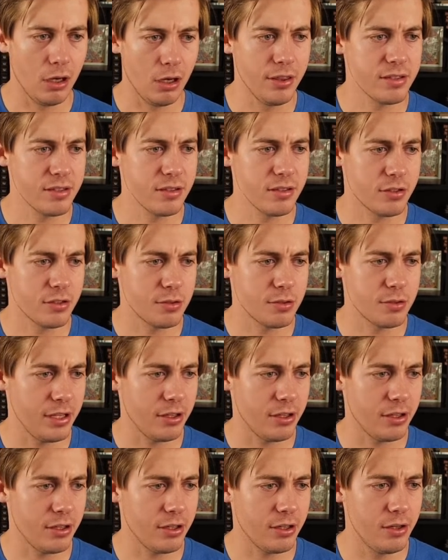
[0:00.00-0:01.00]
all this looks
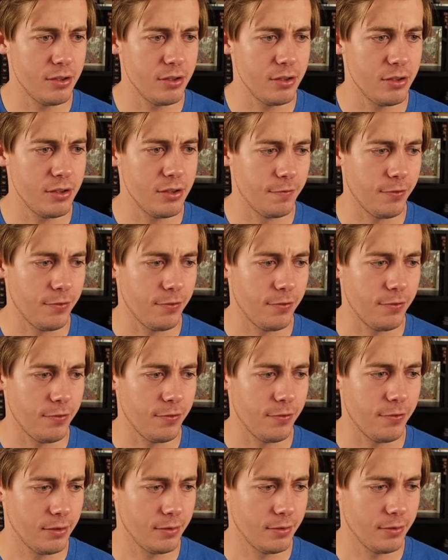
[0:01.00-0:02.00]
pretty good so
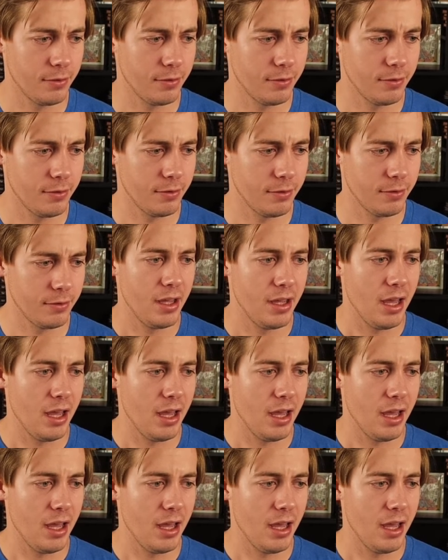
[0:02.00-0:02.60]
far, right?